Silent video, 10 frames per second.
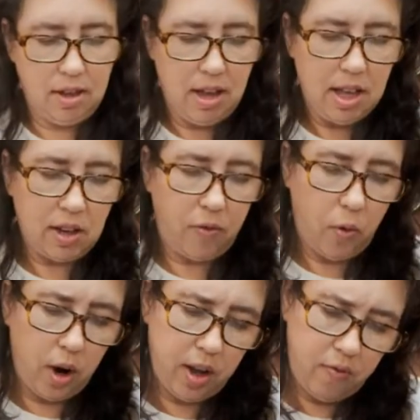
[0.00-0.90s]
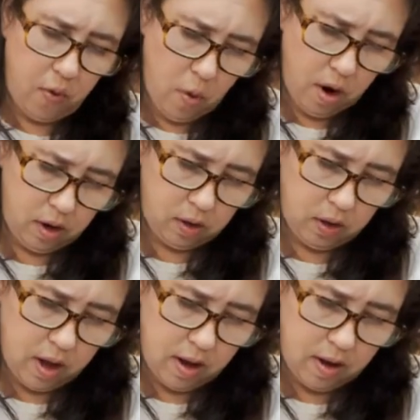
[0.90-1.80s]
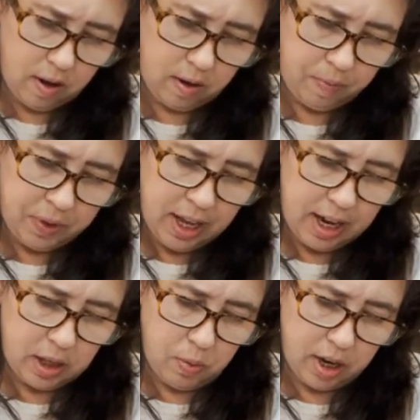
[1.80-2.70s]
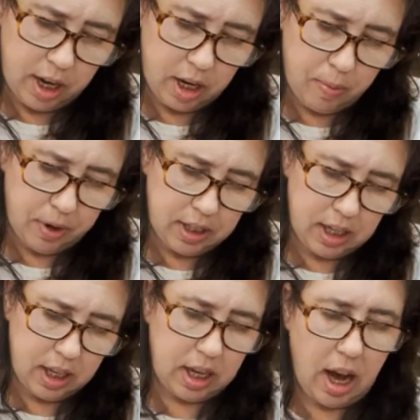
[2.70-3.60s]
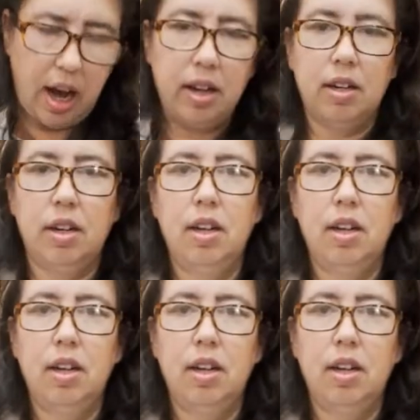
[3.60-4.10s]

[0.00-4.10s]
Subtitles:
It's a 44 long, and it's 100% cotton.